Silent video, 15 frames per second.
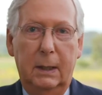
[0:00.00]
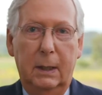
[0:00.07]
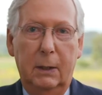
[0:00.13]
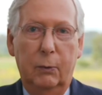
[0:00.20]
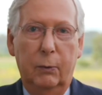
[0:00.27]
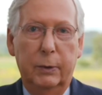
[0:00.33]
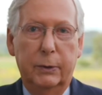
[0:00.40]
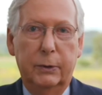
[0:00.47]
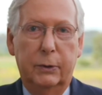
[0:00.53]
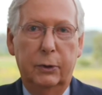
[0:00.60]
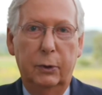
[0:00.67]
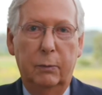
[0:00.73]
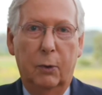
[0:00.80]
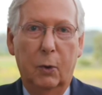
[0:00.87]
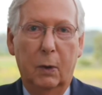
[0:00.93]
With two
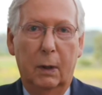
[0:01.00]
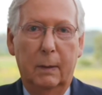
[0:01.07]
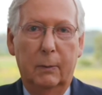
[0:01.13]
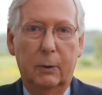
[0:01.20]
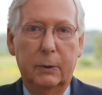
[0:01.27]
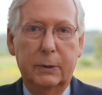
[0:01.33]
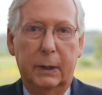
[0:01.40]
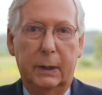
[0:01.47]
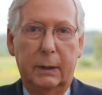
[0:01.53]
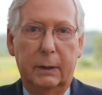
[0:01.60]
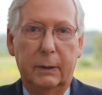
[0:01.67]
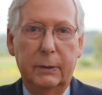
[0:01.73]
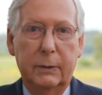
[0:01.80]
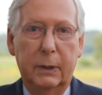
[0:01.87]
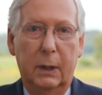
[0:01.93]
more liberal
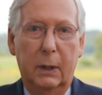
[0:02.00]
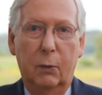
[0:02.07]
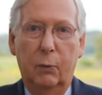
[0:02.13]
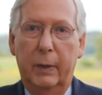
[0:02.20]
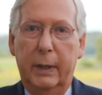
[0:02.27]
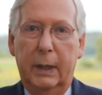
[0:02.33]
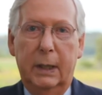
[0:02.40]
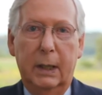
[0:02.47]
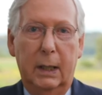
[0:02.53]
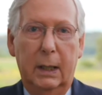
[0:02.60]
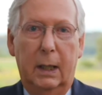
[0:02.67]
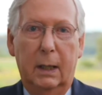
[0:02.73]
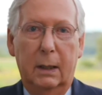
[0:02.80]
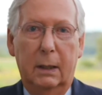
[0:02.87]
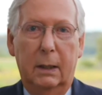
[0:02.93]
senators, we
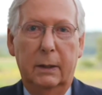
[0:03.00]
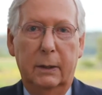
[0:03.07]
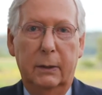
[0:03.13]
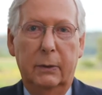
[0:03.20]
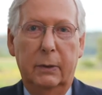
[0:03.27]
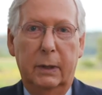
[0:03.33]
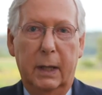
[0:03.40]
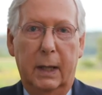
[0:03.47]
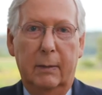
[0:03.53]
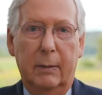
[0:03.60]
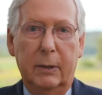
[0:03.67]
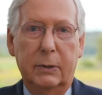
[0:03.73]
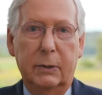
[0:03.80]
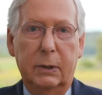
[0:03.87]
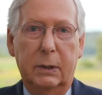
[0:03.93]
cannot undo the
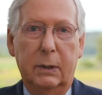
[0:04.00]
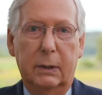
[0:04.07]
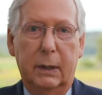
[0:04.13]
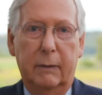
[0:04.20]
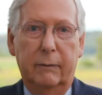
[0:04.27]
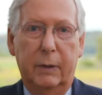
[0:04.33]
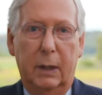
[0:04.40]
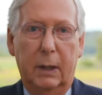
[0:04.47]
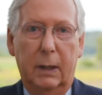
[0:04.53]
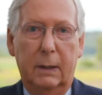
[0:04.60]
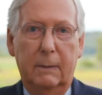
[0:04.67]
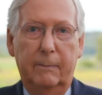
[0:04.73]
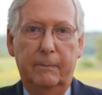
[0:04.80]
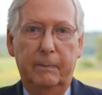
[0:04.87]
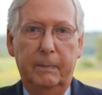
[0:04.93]
damage they've done.
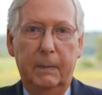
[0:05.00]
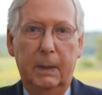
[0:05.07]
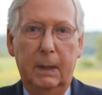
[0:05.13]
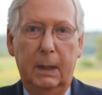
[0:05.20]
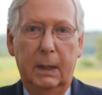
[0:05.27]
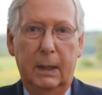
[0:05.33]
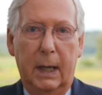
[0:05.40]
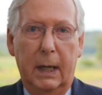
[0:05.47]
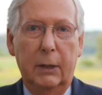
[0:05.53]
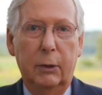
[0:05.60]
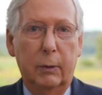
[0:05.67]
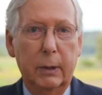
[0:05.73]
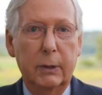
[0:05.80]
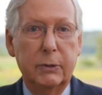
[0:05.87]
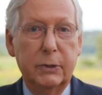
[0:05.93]
Now you
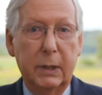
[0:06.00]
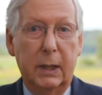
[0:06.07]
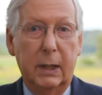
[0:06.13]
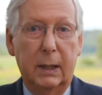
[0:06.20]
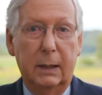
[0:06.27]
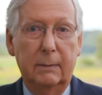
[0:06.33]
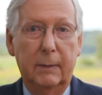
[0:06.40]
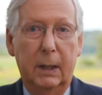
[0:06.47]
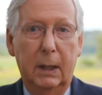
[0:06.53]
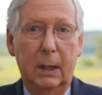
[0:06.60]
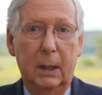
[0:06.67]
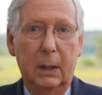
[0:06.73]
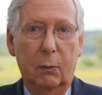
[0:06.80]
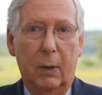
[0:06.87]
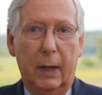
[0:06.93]
understand
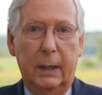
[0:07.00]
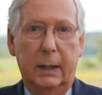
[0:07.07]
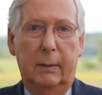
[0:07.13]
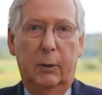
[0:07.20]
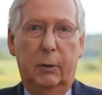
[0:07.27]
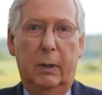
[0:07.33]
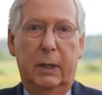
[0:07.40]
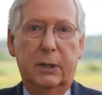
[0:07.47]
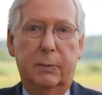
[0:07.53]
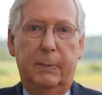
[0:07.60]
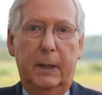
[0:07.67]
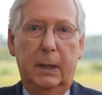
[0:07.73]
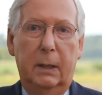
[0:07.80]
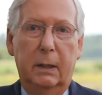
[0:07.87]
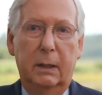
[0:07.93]
why Democrats
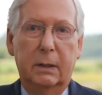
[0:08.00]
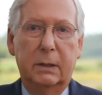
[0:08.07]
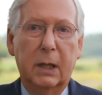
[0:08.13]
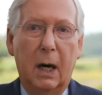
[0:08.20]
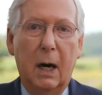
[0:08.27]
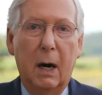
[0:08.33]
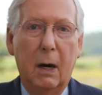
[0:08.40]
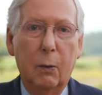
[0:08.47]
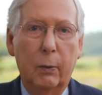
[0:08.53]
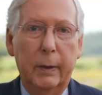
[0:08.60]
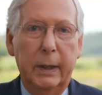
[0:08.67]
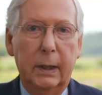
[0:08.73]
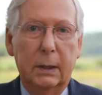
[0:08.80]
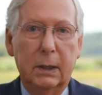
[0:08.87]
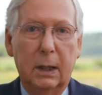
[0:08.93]
spent an entire
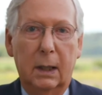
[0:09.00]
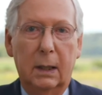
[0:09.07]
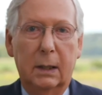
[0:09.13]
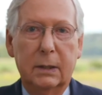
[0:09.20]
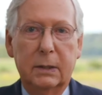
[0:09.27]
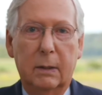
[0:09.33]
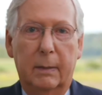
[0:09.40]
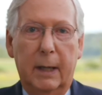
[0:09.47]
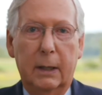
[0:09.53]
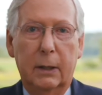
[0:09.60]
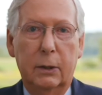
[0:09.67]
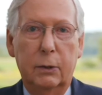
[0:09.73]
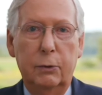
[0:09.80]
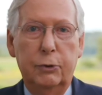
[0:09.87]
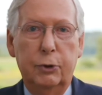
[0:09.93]
week telling us about
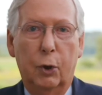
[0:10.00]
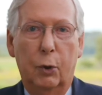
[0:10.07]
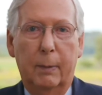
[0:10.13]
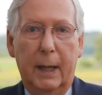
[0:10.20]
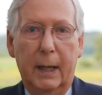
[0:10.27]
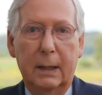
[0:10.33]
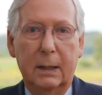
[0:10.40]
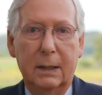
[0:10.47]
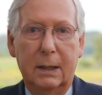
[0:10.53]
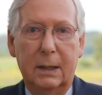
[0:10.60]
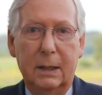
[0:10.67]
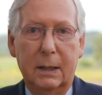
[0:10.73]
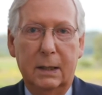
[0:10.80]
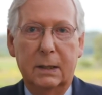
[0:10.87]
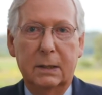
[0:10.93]
who Joe Biden
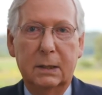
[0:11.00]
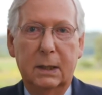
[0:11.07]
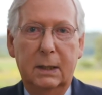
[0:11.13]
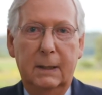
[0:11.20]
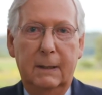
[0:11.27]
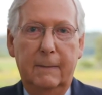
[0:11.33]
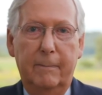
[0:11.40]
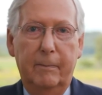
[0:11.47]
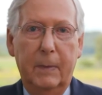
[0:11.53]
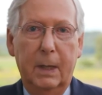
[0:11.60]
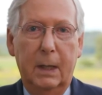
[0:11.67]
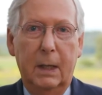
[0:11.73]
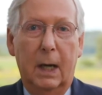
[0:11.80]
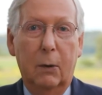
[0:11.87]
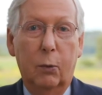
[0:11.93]
is,
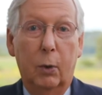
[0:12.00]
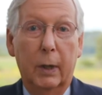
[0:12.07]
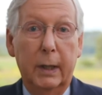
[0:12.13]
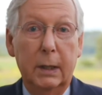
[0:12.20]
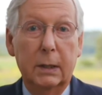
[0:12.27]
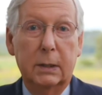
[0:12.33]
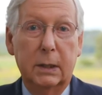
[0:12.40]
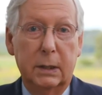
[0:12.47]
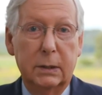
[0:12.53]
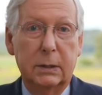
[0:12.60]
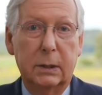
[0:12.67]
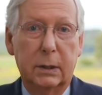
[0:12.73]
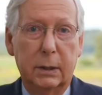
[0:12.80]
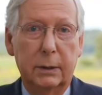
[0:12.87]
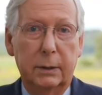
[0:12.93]
not what he intends
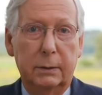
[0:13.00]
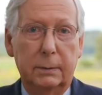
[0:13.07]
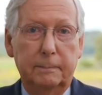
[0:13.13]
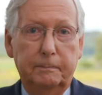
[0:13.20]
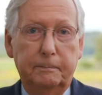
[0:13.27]
to do.